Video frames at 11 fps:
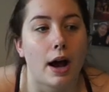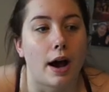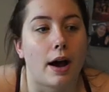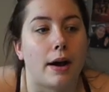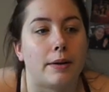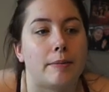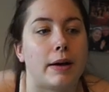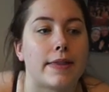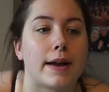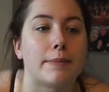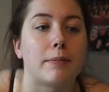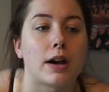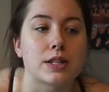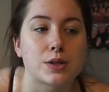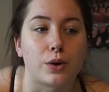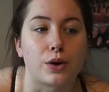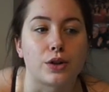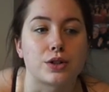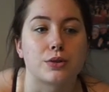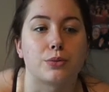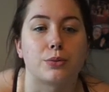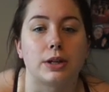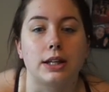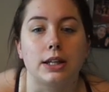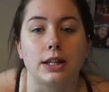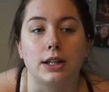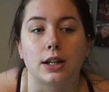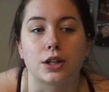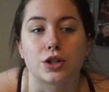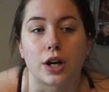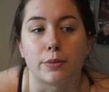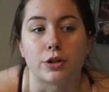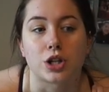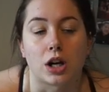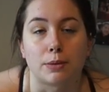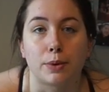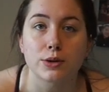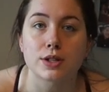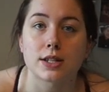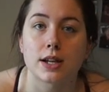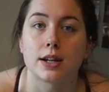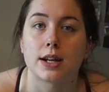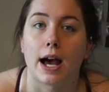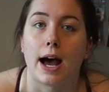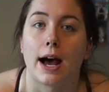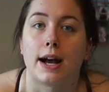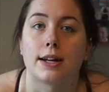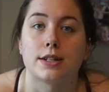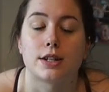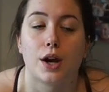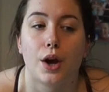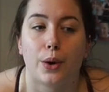And then my squad, we train with Charlie Bolton, and